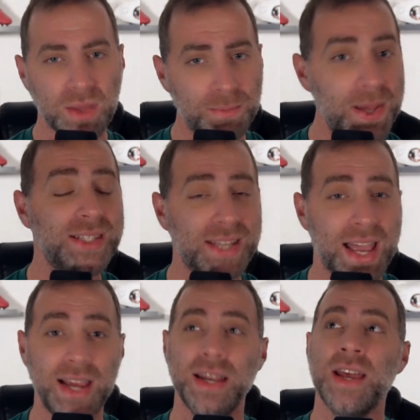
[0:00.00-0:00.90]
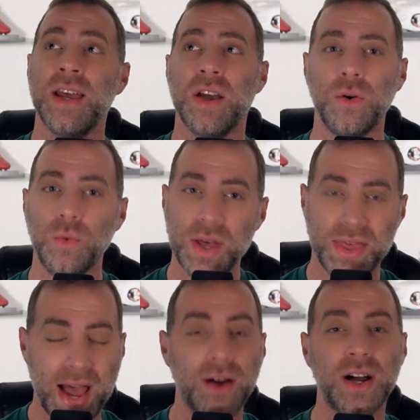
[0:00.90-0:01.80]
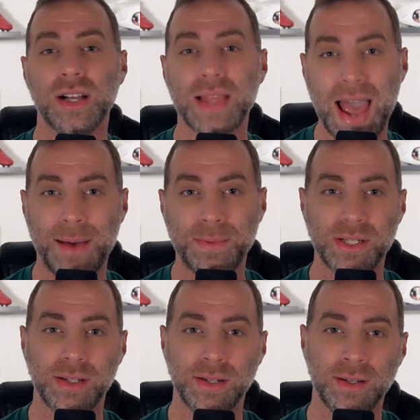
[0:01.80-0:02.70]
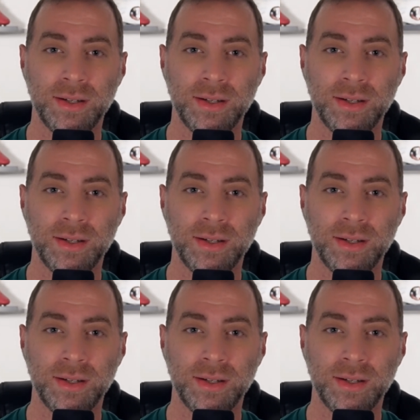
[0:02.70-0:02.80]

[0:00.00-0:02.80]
Penn State, without a collapse,